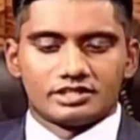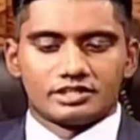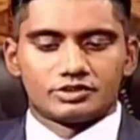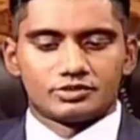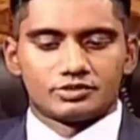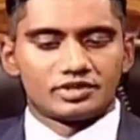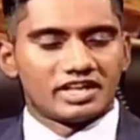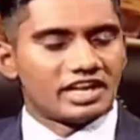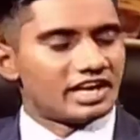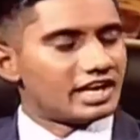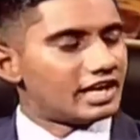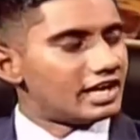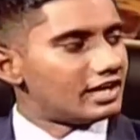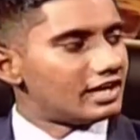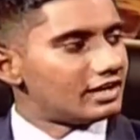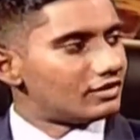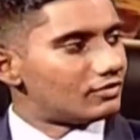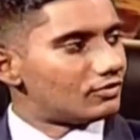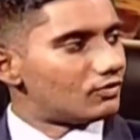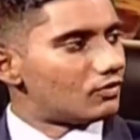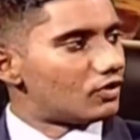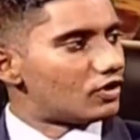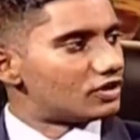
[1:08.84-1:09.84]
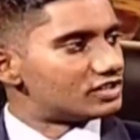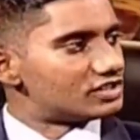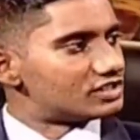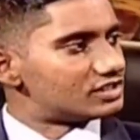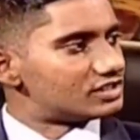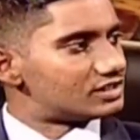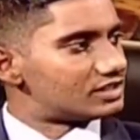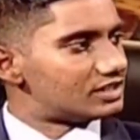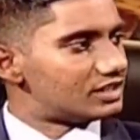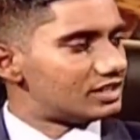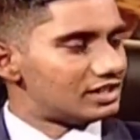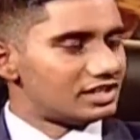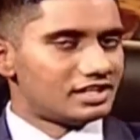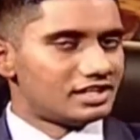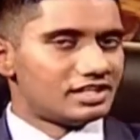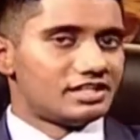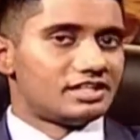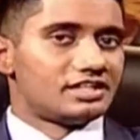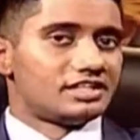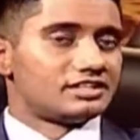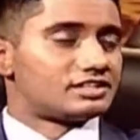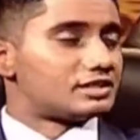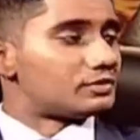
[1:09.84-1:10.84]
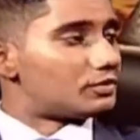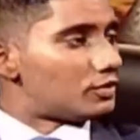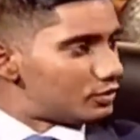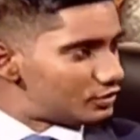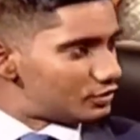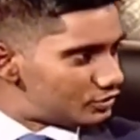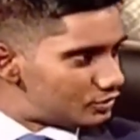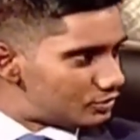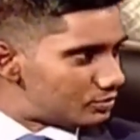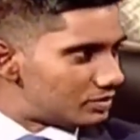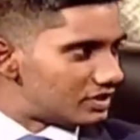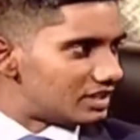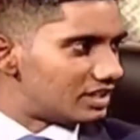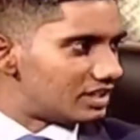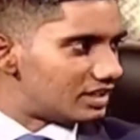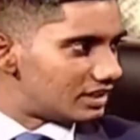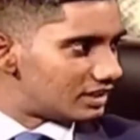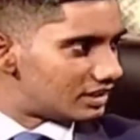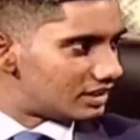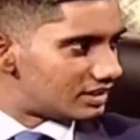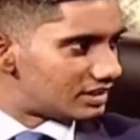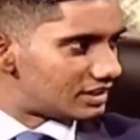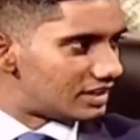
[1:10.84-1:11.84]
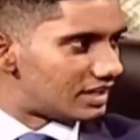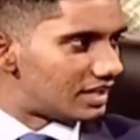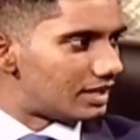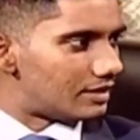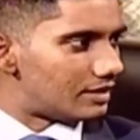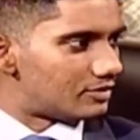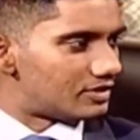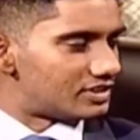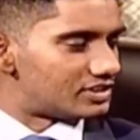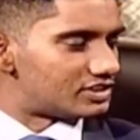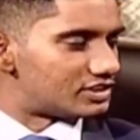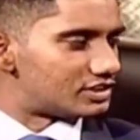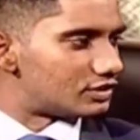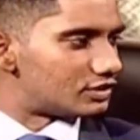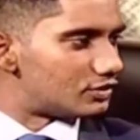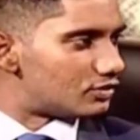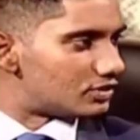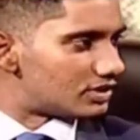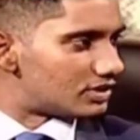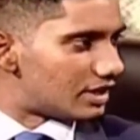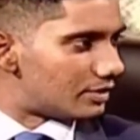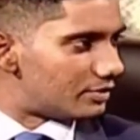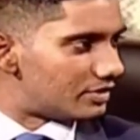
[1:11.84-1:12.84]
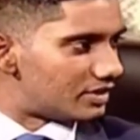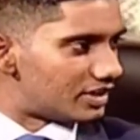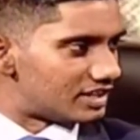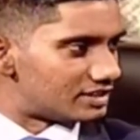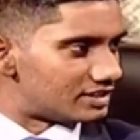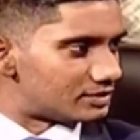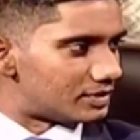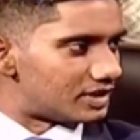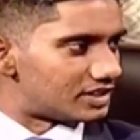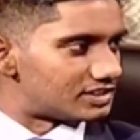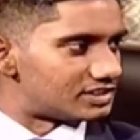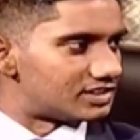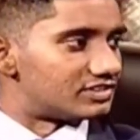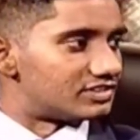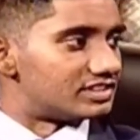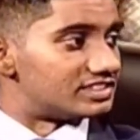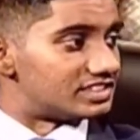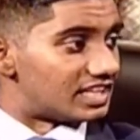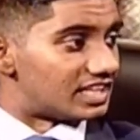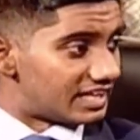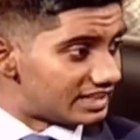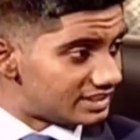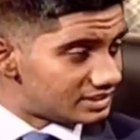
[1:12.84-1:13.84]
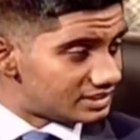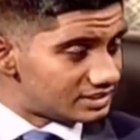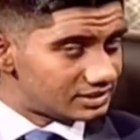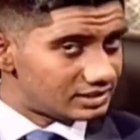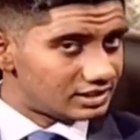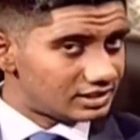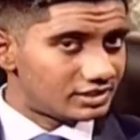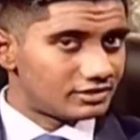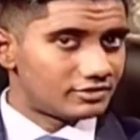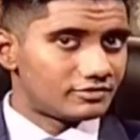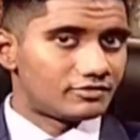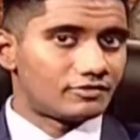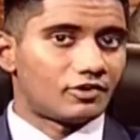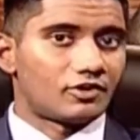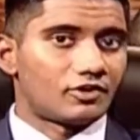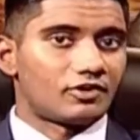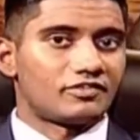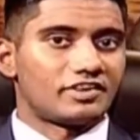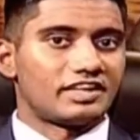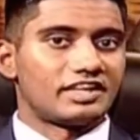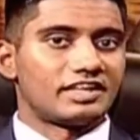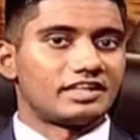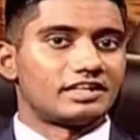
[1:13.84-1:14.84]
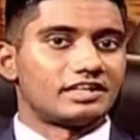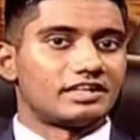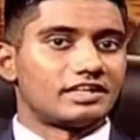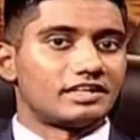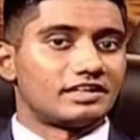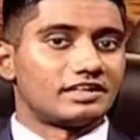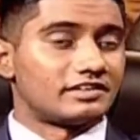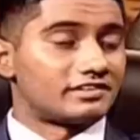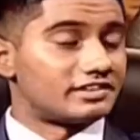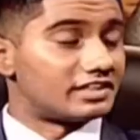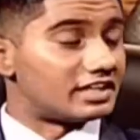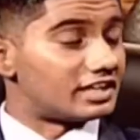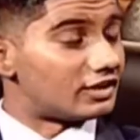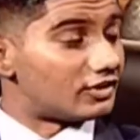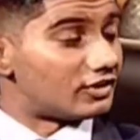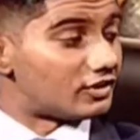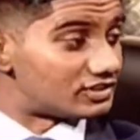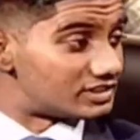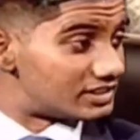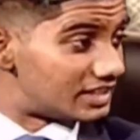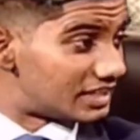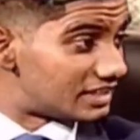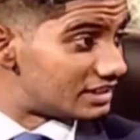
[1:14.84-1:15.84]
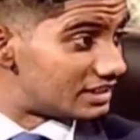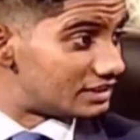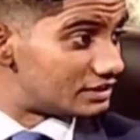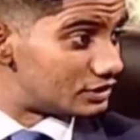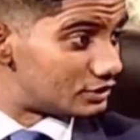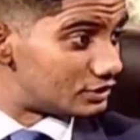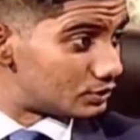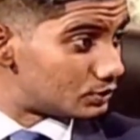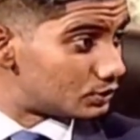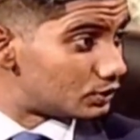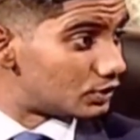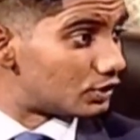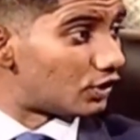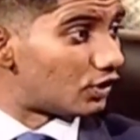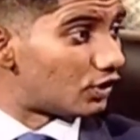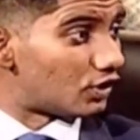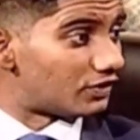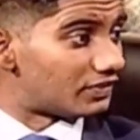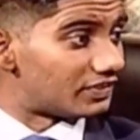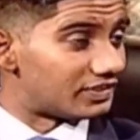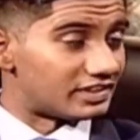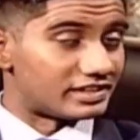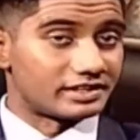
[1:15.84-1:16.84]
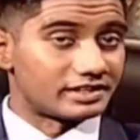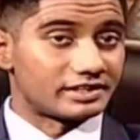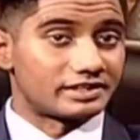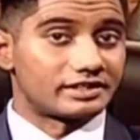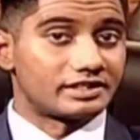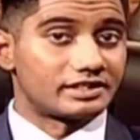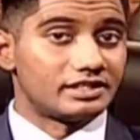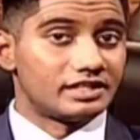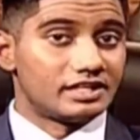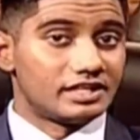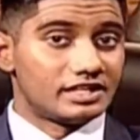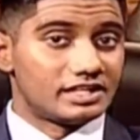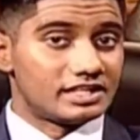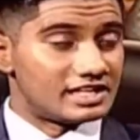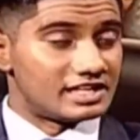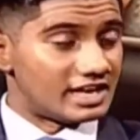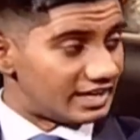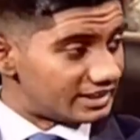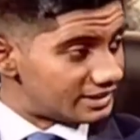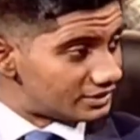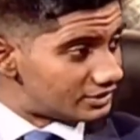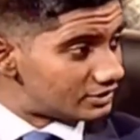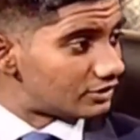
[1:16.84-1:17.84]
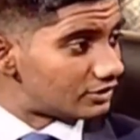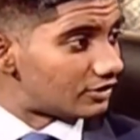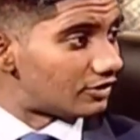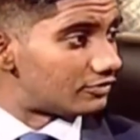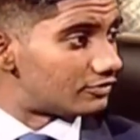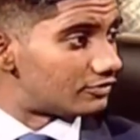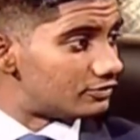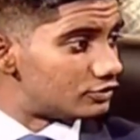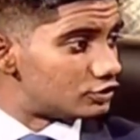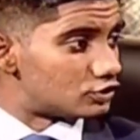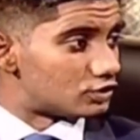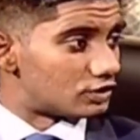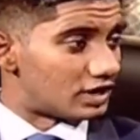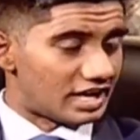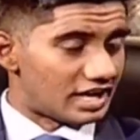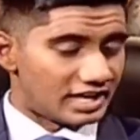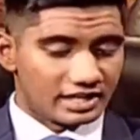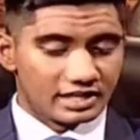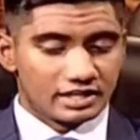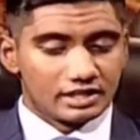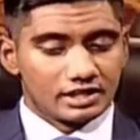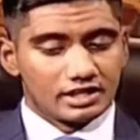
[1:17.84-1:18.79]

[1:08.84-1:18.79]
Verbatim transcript: Today was supposed to be the day President Gotabaya Rajapaksa resigned following uh, the chaos that ensued on the ninth of July.